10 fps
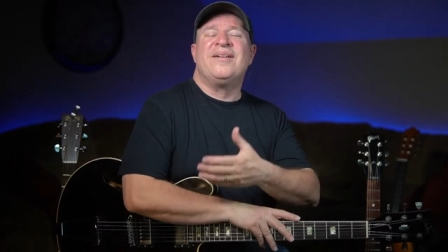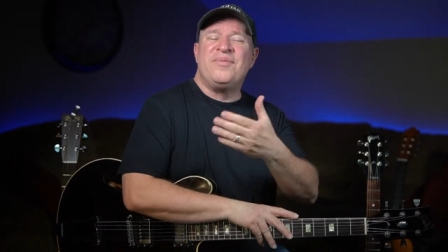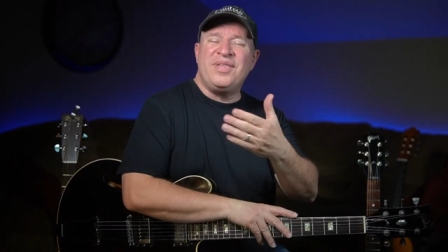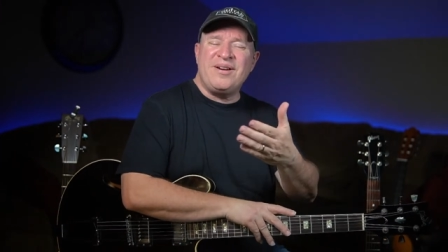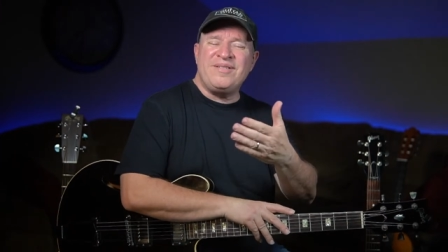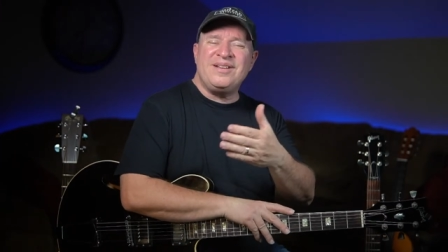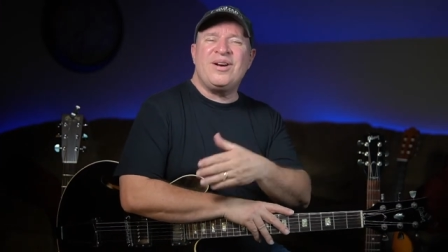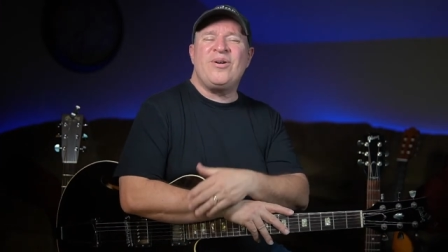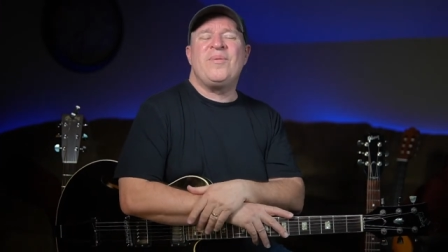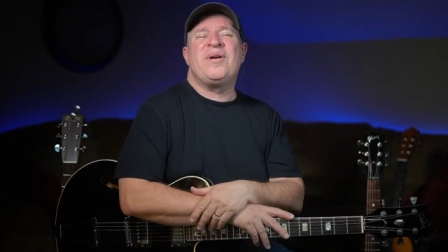There you
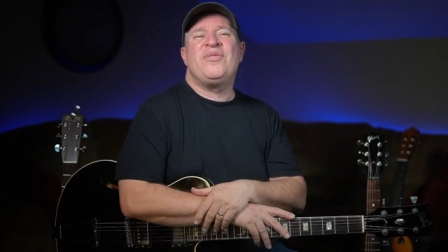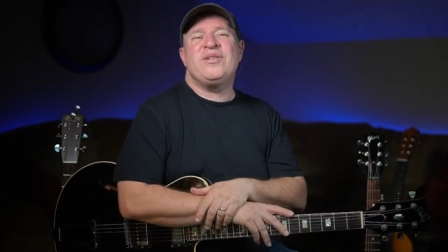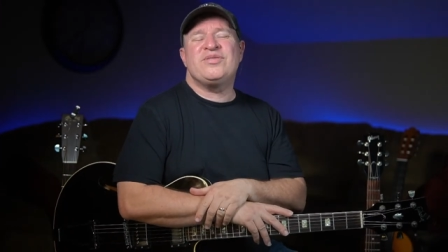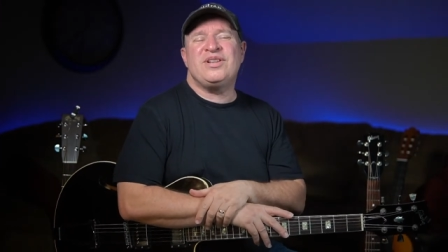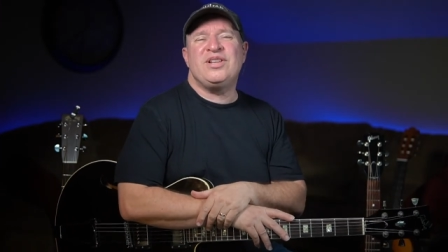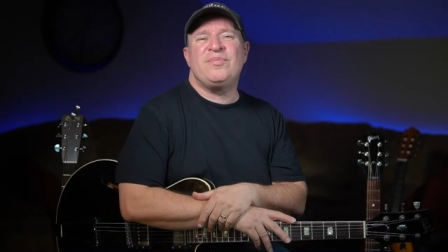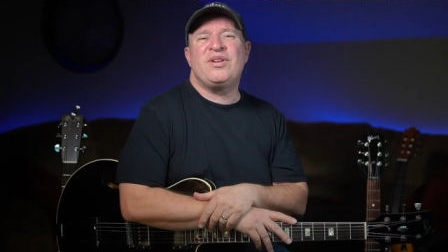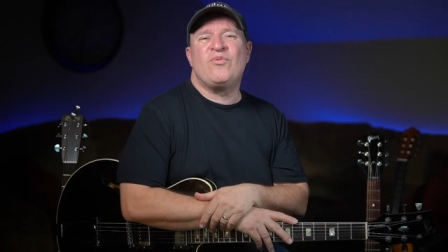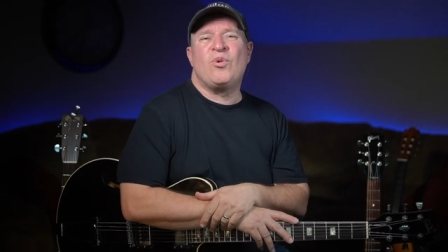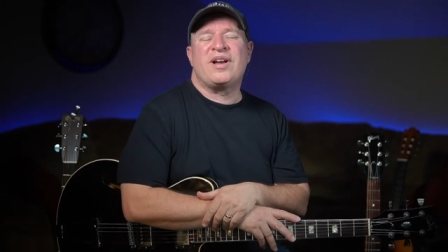go. There's a little
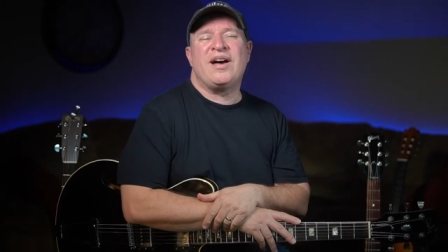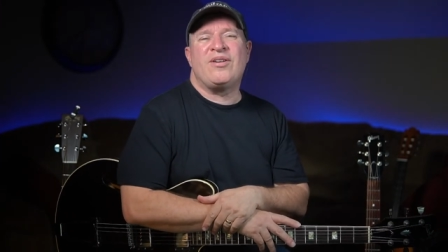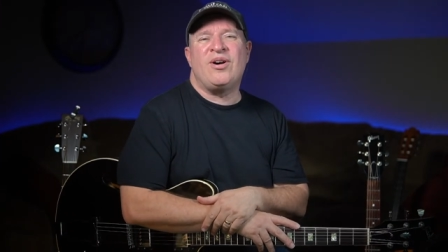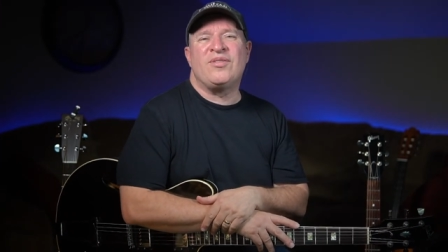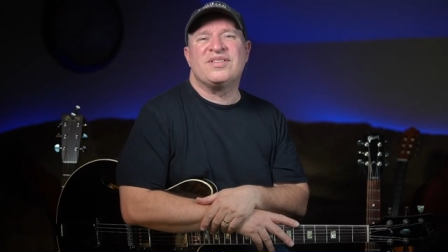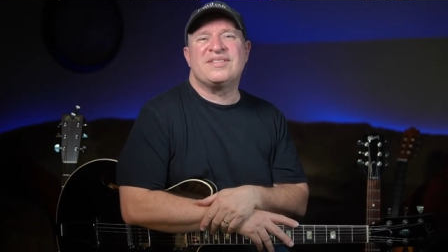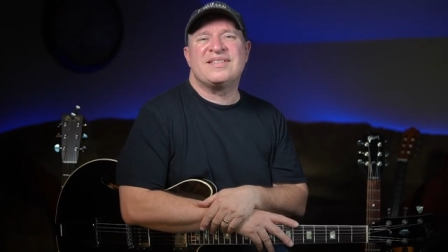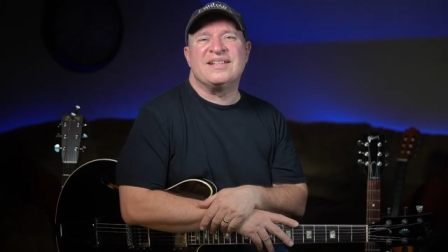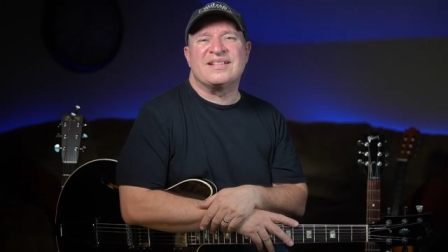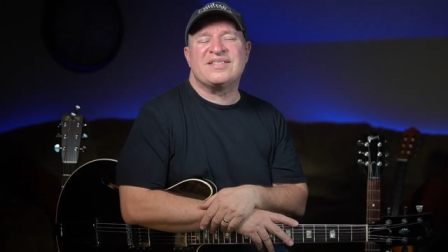bit of workout on the
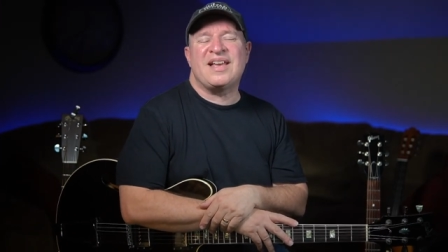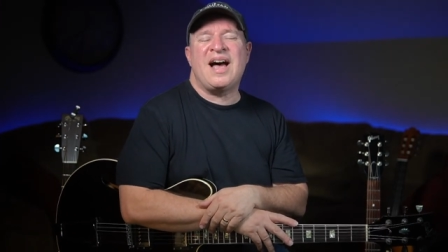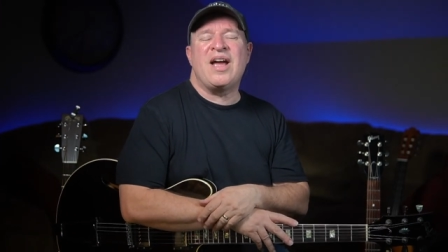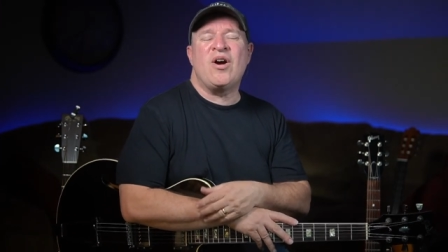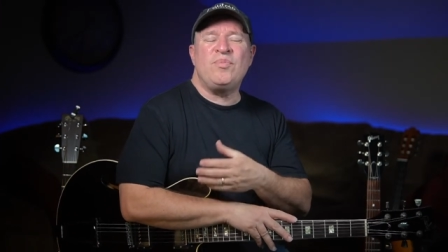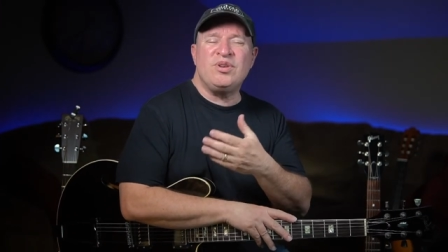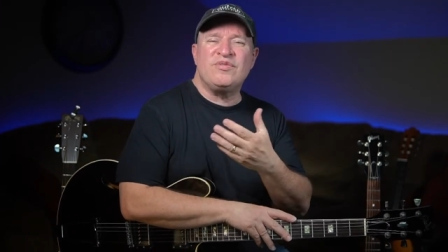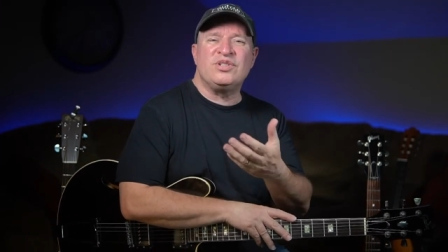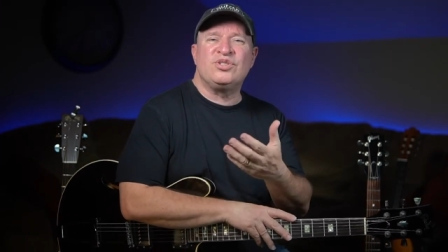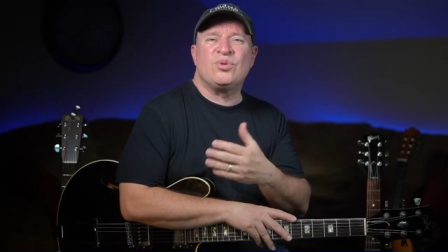6th. I hope
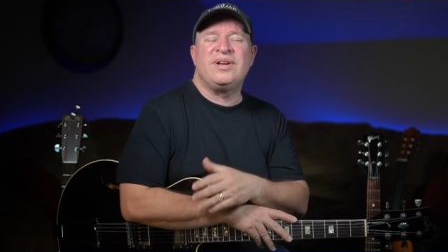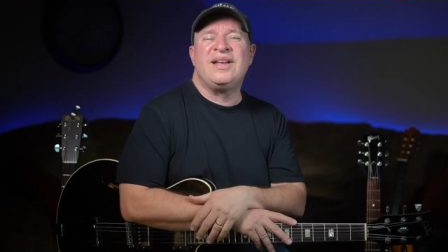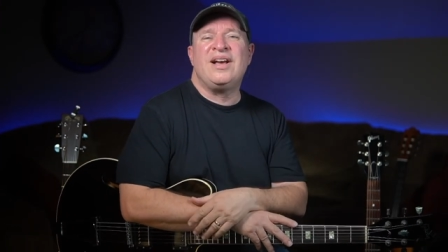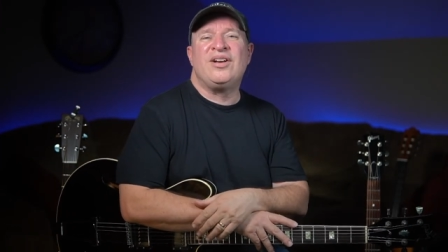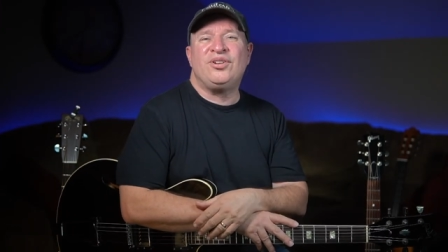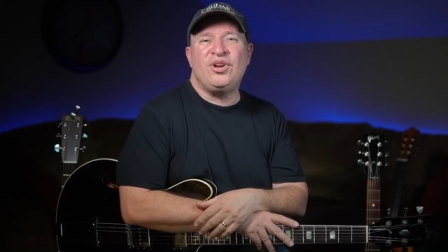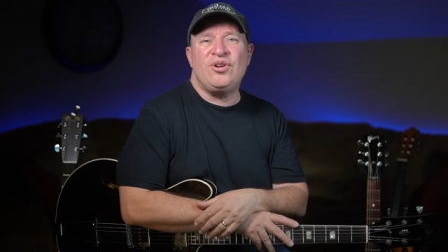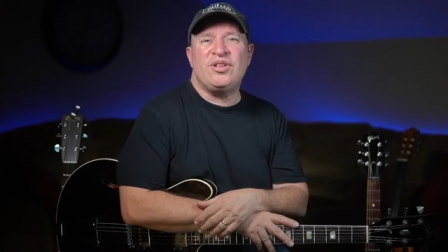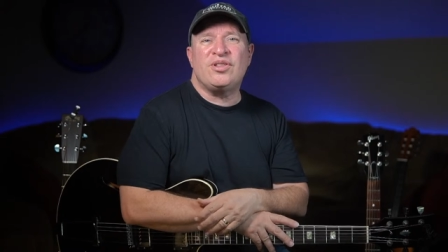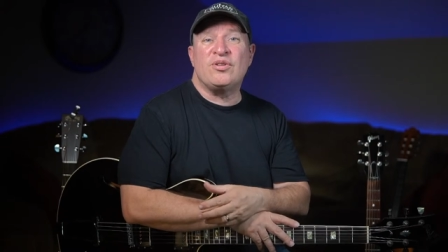you've enjoyed
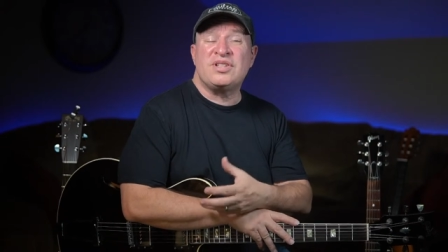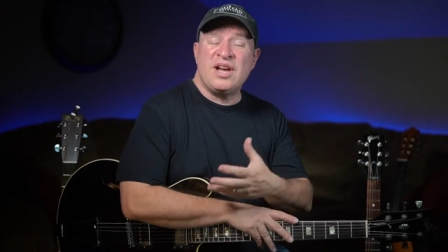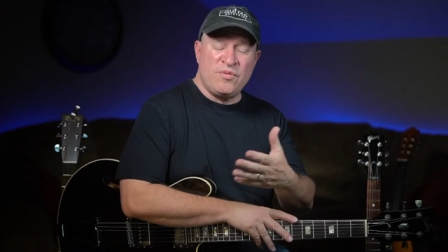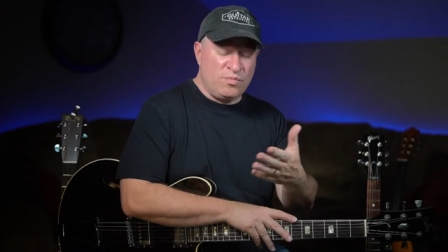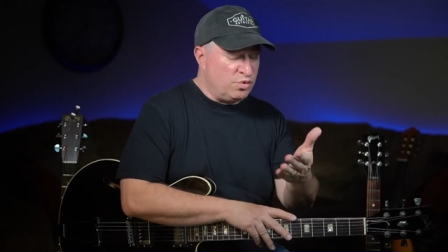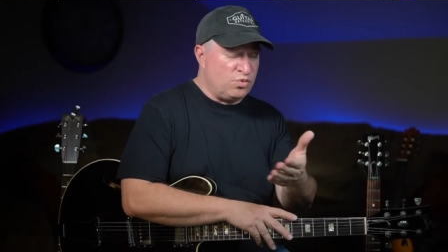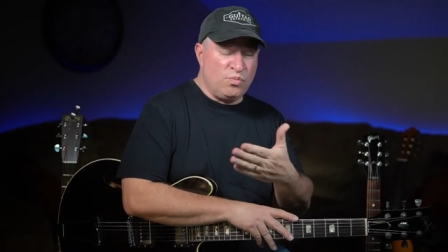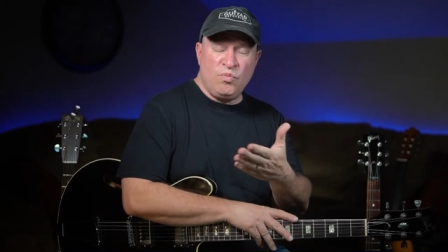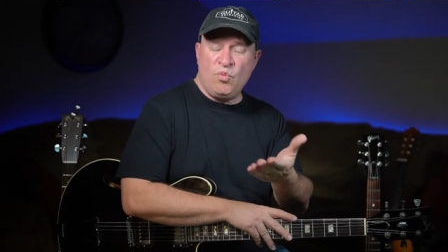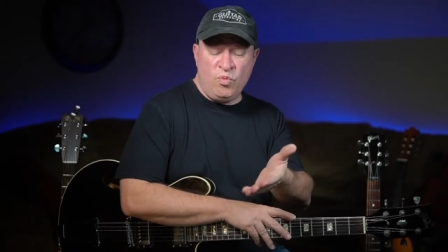learning those.
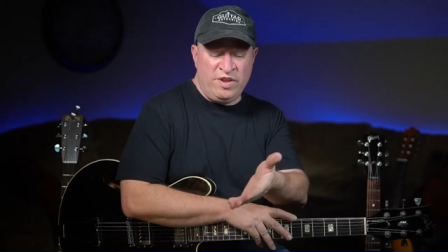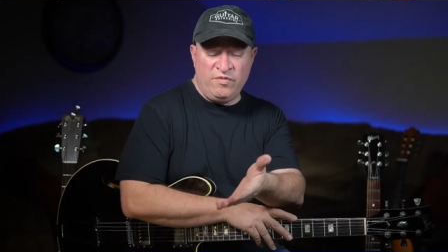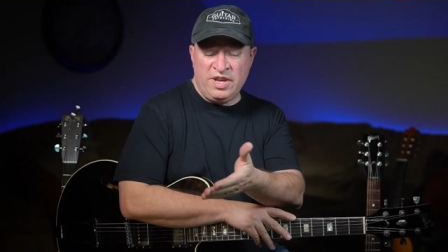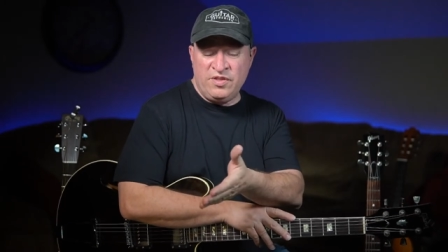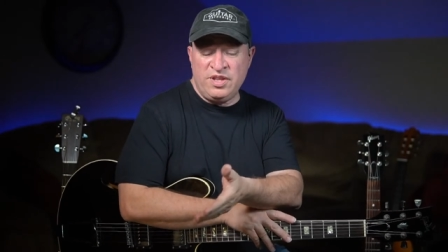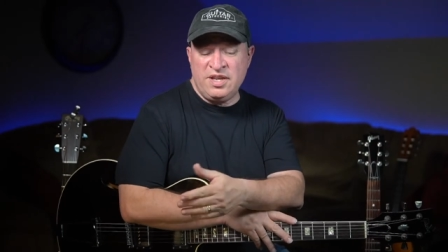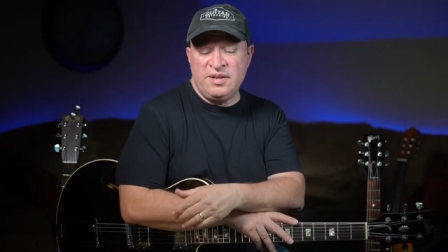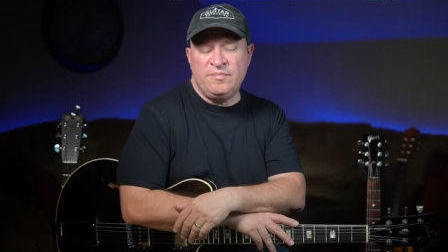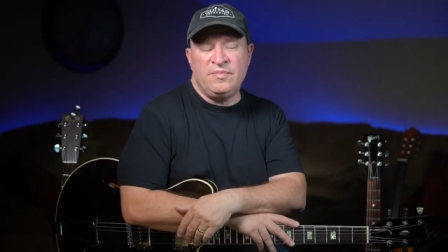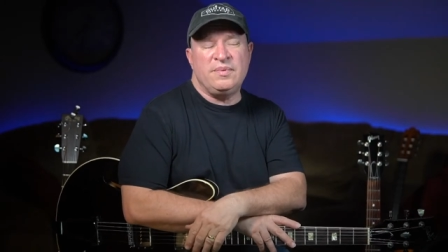We've in the